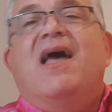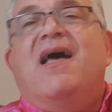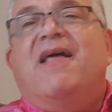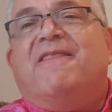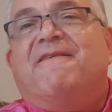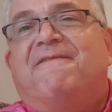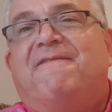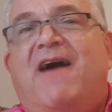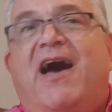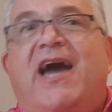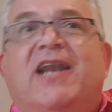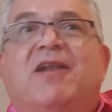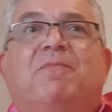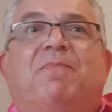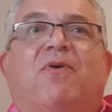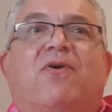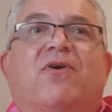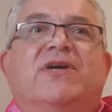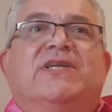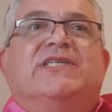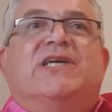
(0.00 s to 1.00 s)
The final
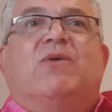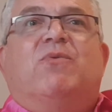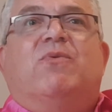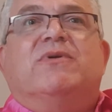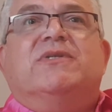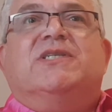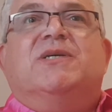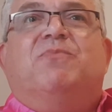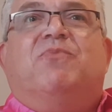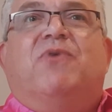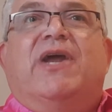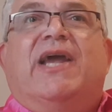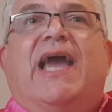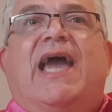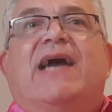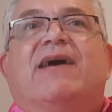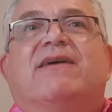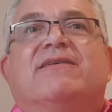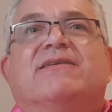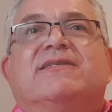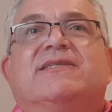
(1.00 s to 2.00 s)
point I want to bring
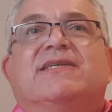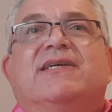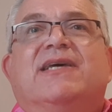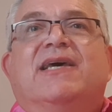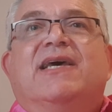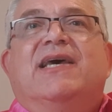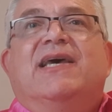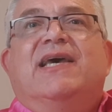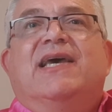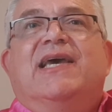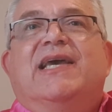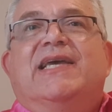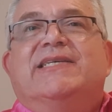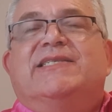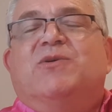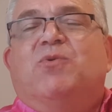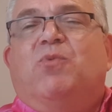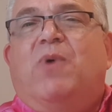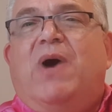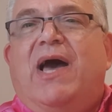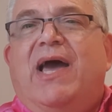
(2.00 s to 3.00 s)
out is
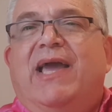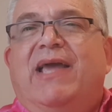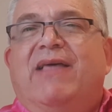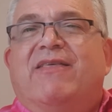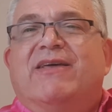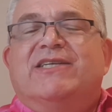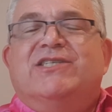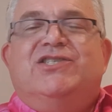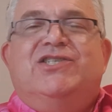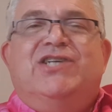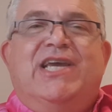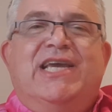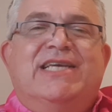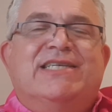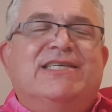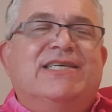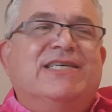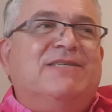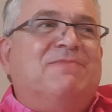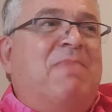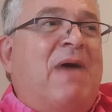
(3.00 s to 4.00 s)
the way that
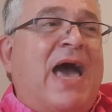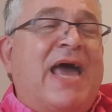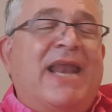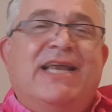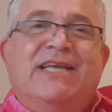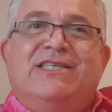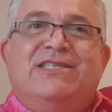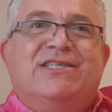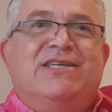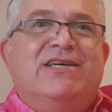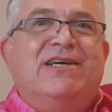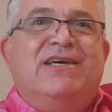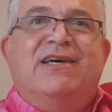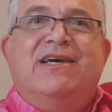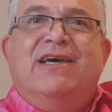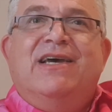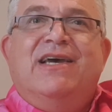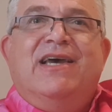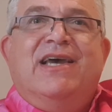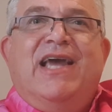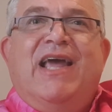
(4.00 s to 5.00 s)
Jesus managed to,
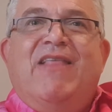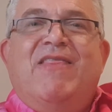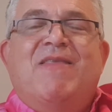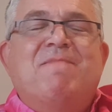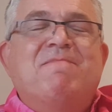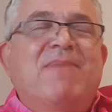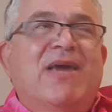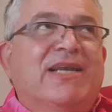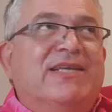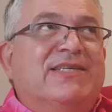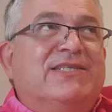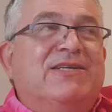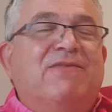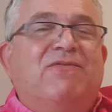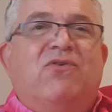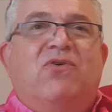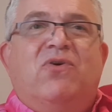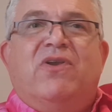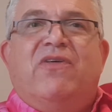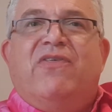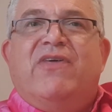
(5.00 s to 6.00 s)
in the midst of
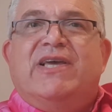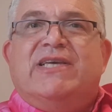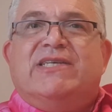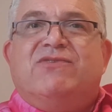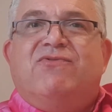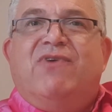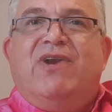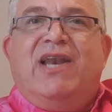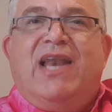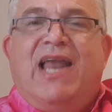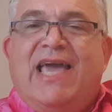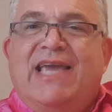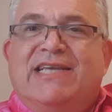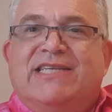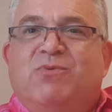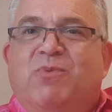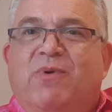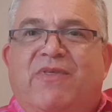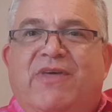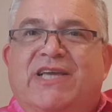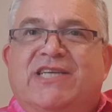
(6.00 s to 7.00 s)
all of this,
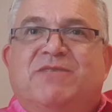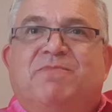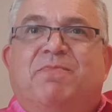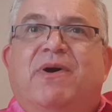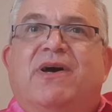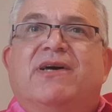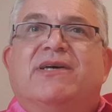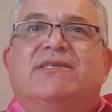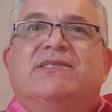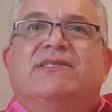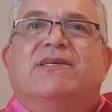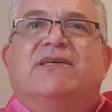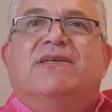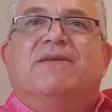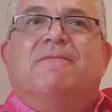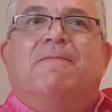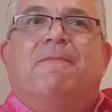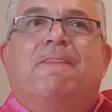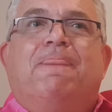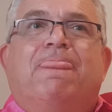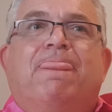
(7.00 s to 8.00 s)
relate with each
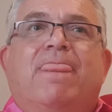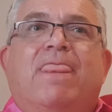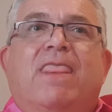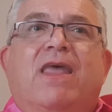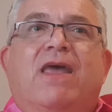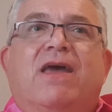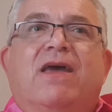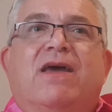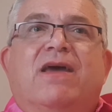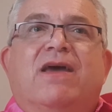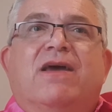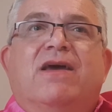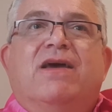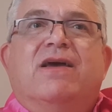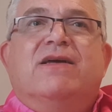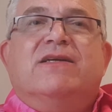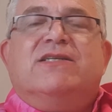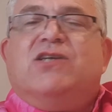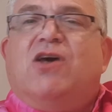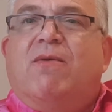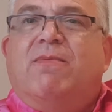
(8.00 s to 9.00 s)
person.
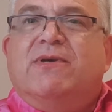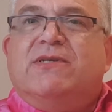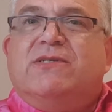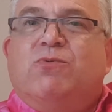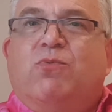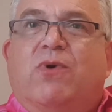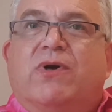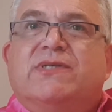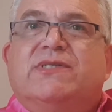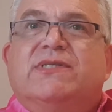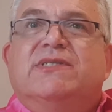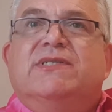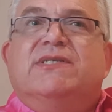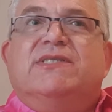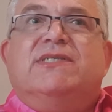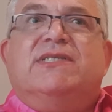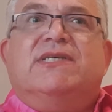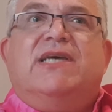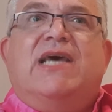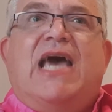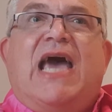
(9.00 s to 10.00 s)
Thomas
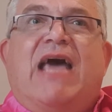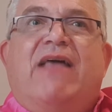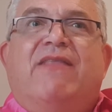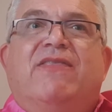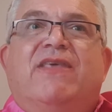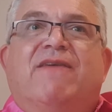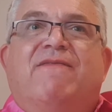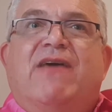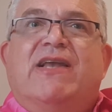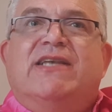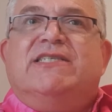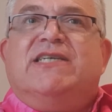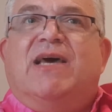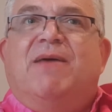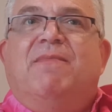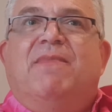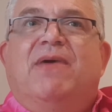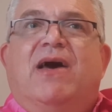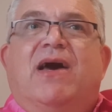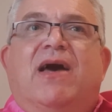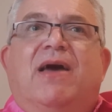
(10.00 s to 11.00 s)
wasn't at the event
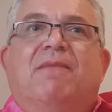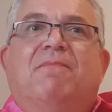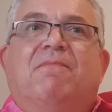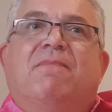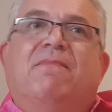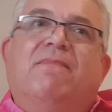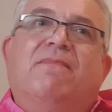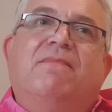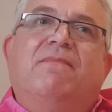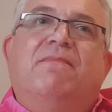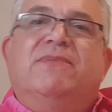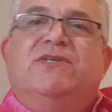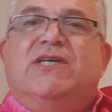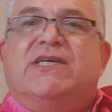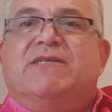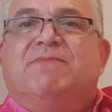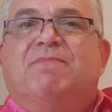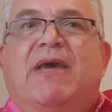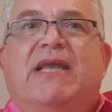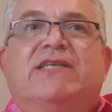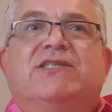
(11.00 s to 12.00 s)
I
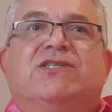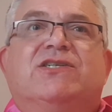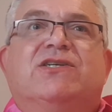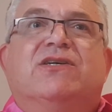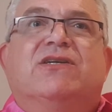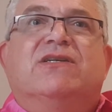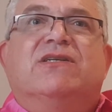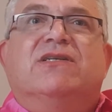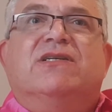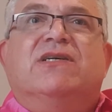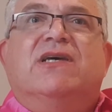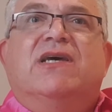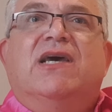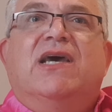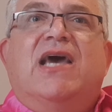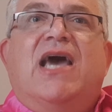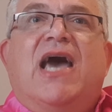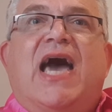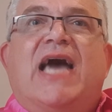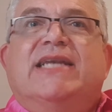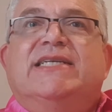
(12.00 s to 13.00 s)
just mentioned
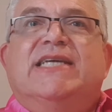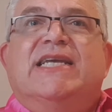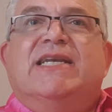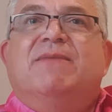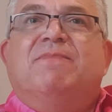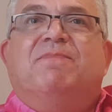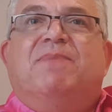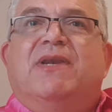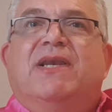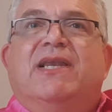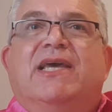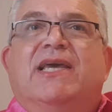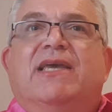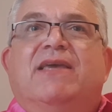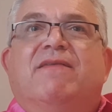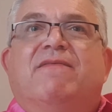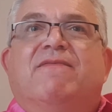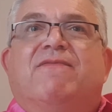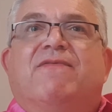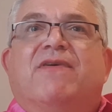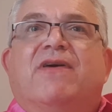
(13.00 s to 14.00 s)
and didn't
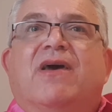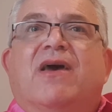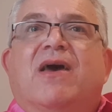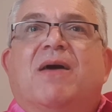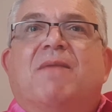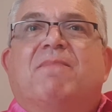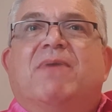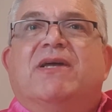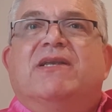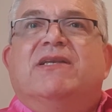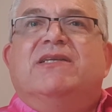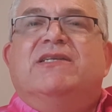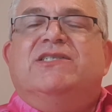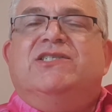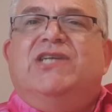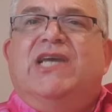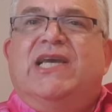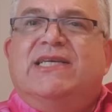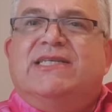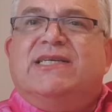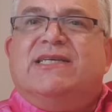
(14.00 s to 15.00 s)
believe, but
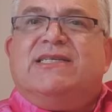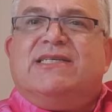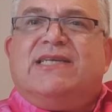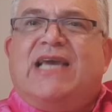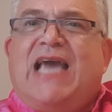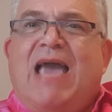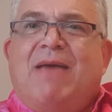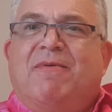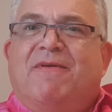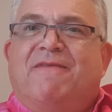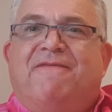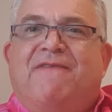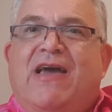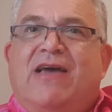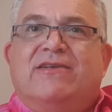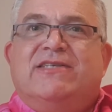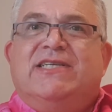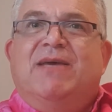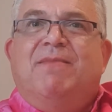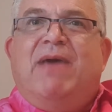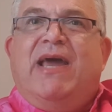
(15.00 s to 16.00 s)
Jesus came and
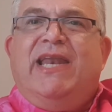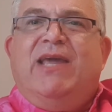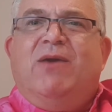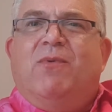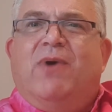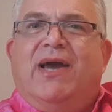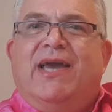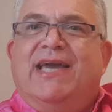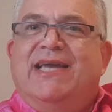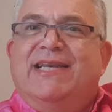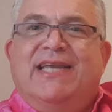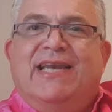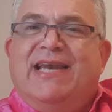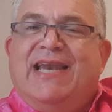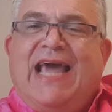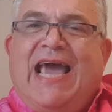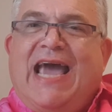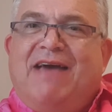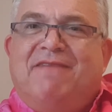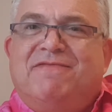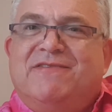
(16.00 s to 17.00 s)
found him anyway. He didn't
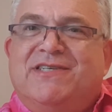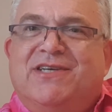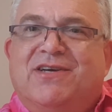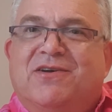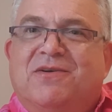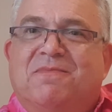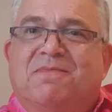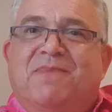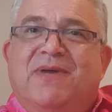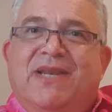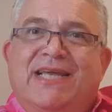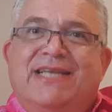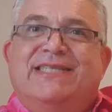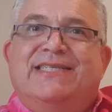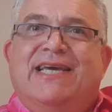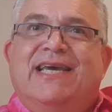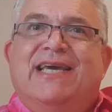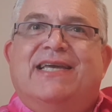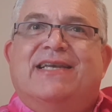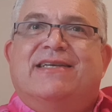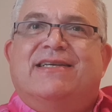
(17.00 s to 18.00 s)
have to, but he
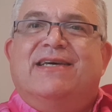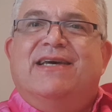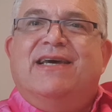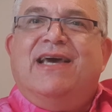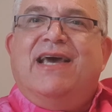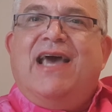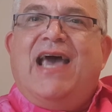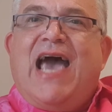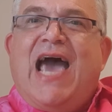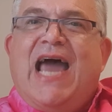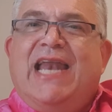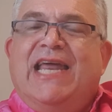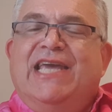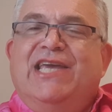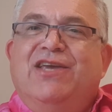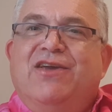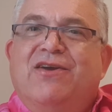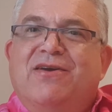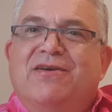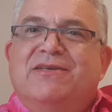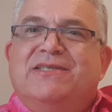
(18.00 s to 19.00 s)
did. And he
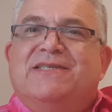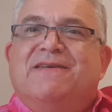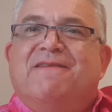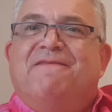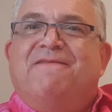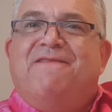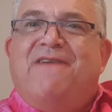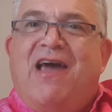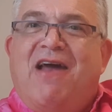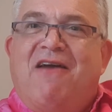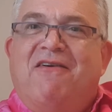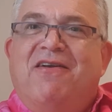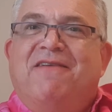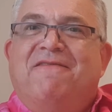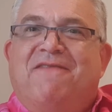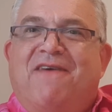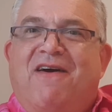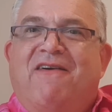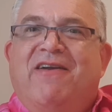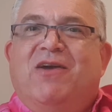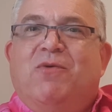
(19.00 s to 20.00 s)
used the very,
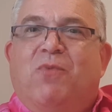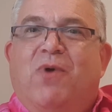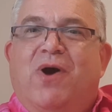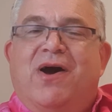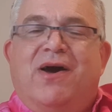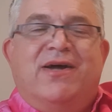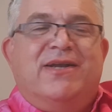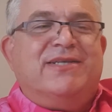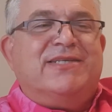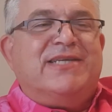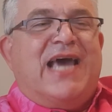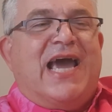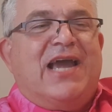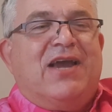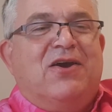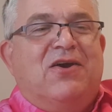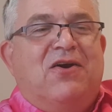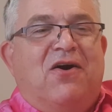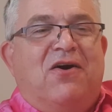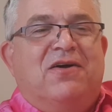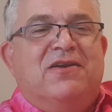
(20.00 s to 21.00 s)
very words and
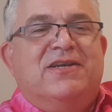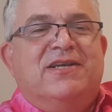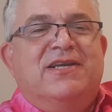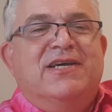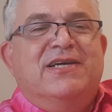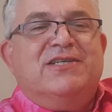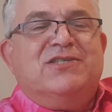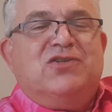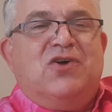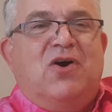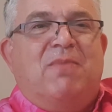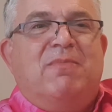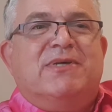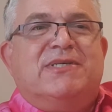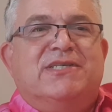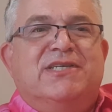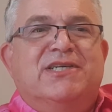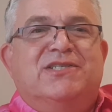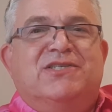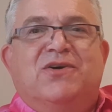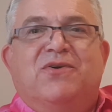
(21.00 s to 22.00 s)
got
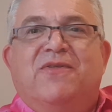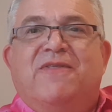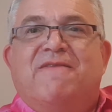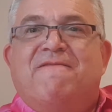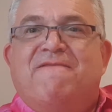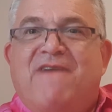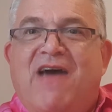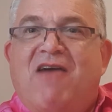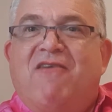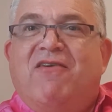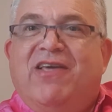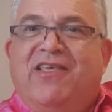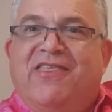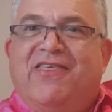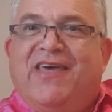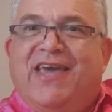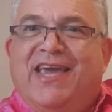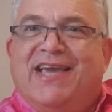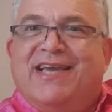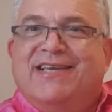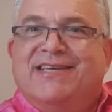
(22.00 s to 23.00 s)
Thomas to do the very
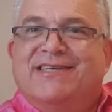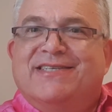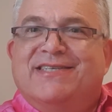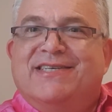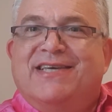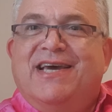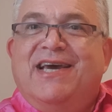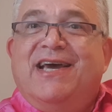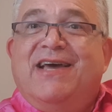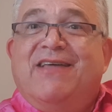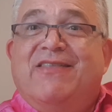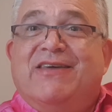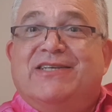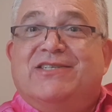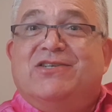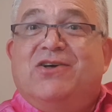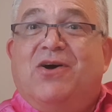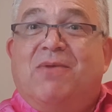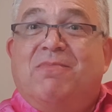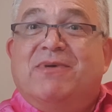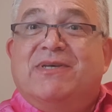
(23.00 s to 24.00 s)
things that
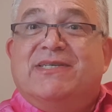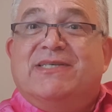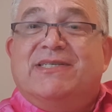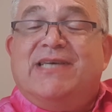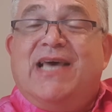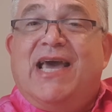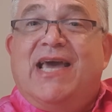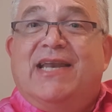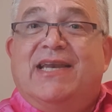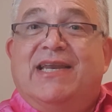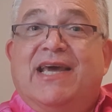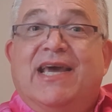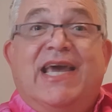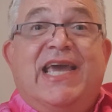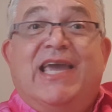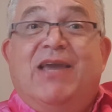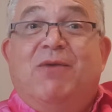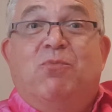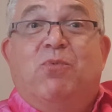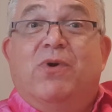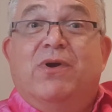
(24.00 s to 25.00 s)
Thomas said
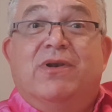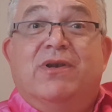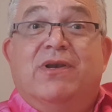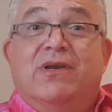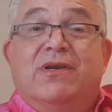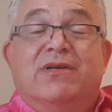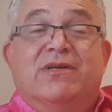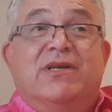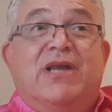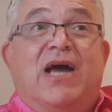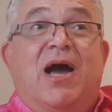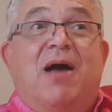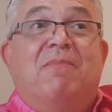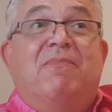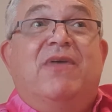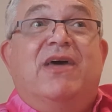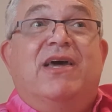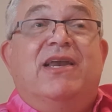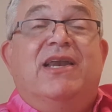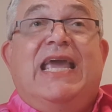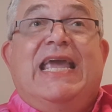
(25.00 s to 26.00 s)
he wouldn't,
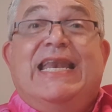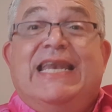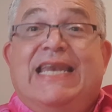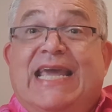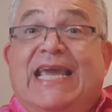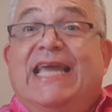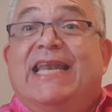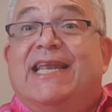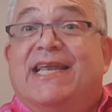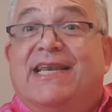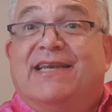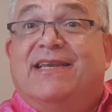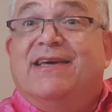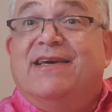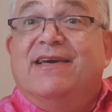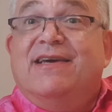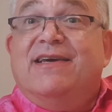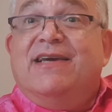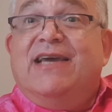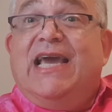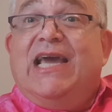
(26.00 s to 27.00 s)
that he needed
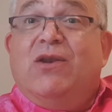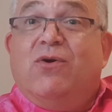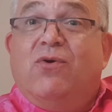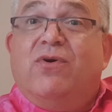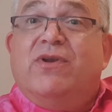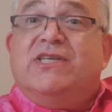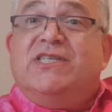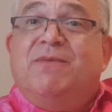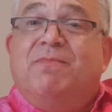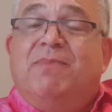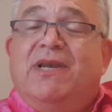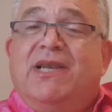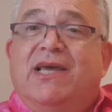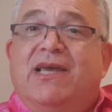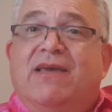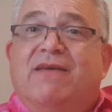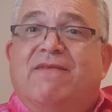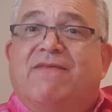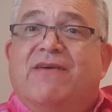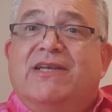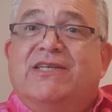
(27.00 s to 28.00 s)
in order to
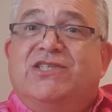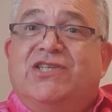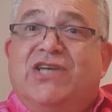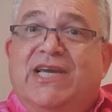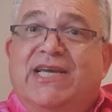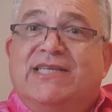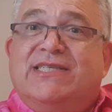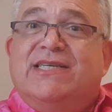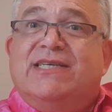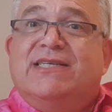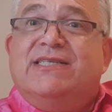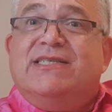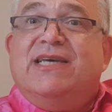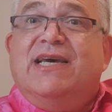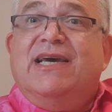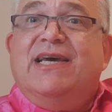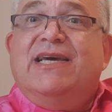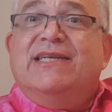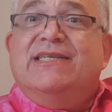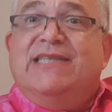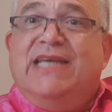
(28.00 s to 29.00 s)
believe. And Jesus
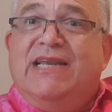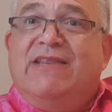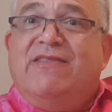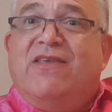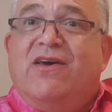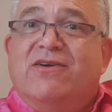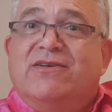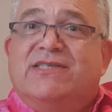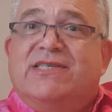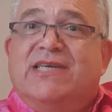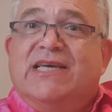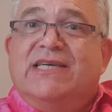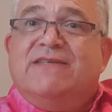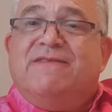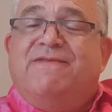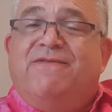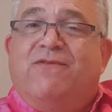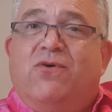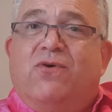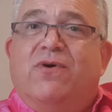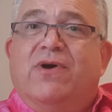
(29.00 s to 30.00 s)
did those things
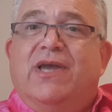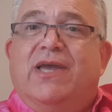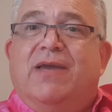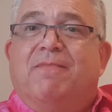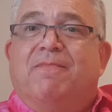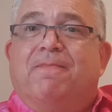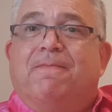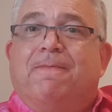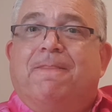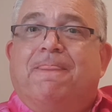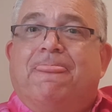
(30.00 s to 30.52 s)
for him.